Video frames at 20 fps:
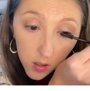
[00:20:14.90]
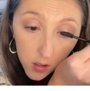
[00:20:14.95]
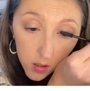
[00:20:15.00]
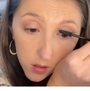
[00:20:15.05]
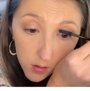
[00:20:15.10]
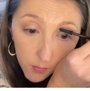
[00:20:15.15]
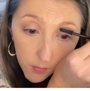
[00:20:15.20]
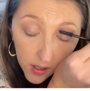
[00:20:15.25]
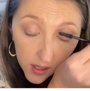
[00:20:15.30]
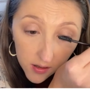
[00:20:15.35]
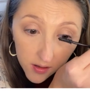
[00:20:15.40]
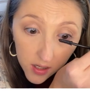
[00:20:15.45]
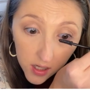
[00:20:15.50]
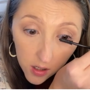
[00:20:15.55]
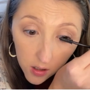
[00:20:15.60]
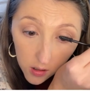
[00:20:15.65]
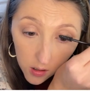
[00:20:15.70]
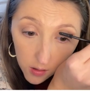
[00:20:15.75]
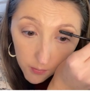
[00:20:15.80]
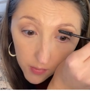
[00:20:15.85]

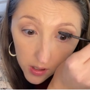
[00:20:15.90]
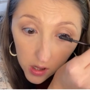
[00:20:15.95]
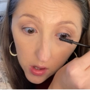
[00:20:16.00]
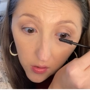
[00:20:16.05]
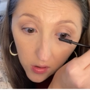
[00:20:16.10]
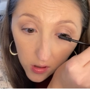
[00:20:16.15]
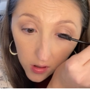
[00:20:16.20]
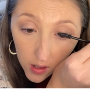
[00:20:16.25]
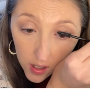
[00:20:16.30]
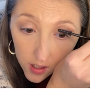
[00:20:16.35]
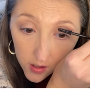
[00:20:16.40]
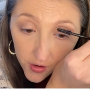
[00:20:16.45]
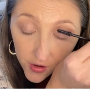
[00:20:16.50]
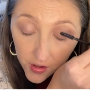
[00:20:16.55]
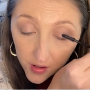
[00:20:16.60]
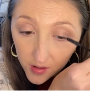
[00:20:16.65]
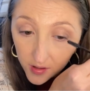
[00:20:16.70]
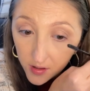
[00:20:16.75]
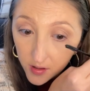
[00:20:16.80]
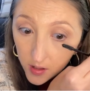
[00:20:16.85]
mascara on my lower
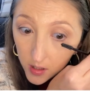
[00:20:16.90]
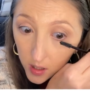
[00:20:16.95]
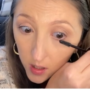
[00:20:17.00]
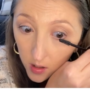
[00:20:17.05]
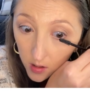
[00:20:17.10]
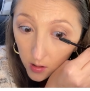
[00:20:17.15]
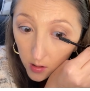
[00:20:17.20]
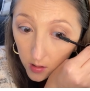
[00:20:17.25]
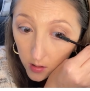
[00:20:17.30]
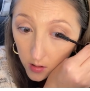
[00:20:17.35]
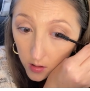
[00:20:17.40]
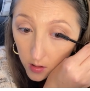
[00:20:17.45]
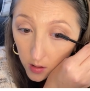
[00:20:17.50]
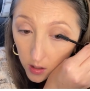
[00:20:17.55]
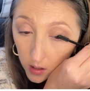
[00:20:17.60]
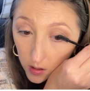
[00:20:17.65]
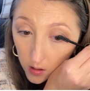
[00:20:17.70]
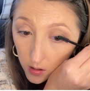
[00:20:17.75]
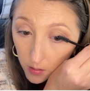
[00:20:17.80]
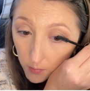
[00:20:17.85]
lashes,
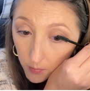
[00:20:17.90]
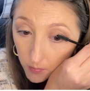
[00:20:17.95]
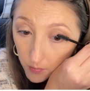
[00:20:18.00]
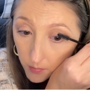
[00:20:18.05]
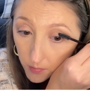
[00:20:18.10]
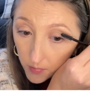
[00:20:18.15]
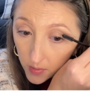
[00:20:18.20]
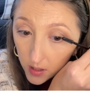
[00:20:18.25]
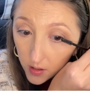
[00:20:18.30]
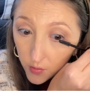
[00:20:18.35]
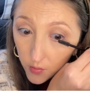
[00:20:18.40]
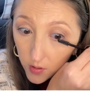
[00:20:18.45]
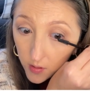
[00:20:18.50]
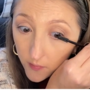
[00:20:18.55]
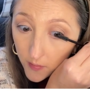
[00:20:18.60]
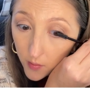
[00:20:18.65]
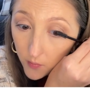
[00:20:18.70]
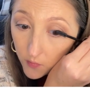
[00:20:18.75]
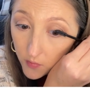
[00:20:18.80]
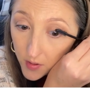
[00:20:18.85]
it sort of
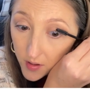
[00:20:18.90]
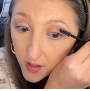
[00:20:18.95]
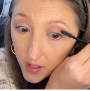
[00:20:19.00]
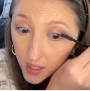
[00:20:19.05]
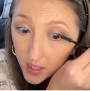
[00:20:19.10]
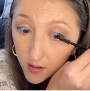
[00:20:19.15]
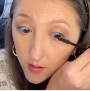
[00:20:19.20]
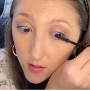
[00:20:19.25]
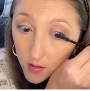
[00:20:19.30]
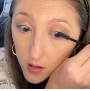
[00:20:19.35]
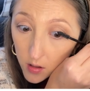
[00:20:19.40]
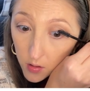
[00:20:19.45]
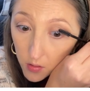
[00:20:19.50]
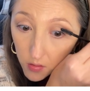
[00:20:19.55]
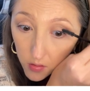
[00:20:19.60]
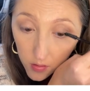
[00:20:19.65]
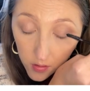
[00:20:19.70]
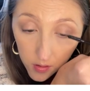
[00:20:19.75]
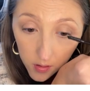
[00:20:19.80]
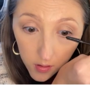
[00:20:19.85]
emphasized
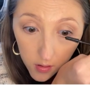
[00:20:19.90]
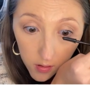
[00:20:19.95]
those.